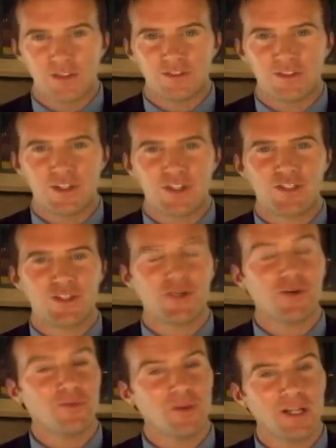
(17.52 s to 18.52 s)
there's
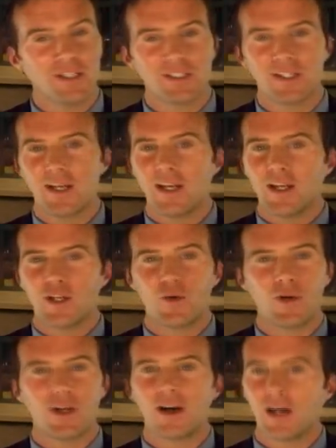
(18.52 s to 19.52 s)
so much
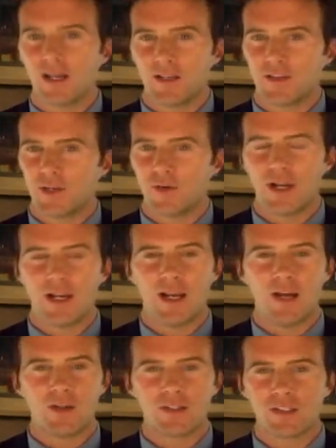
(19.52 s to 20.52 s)
going on out there right
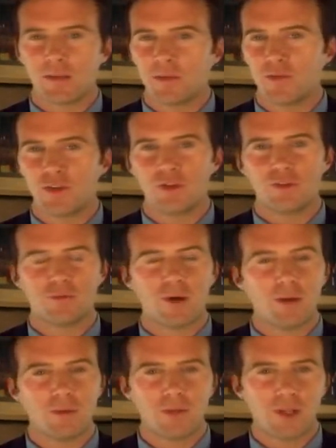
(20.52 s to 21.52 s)
now, and some of you have
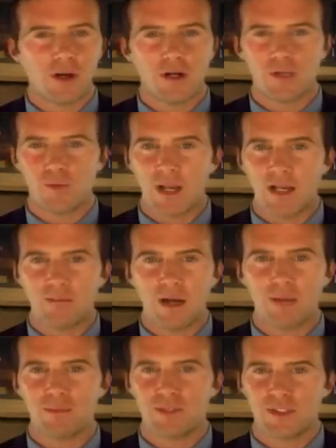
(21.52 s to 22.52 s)
probably already read
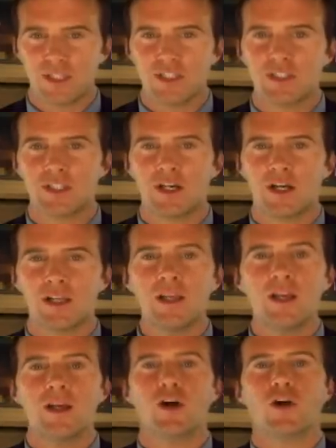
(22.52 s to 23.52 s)
my position on
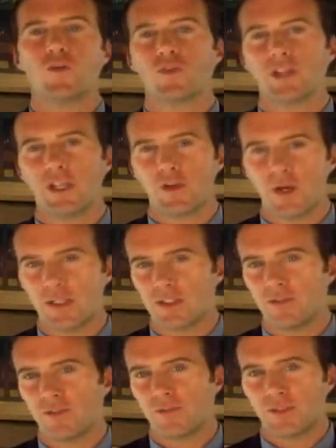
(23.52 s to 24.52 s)
overly
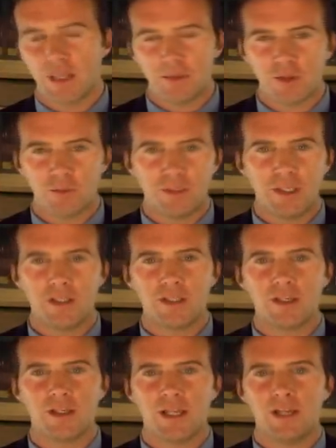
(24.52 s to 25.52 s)
aggressive chemical
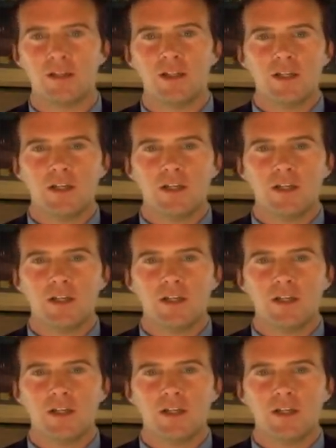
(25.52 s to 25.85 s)
peeling and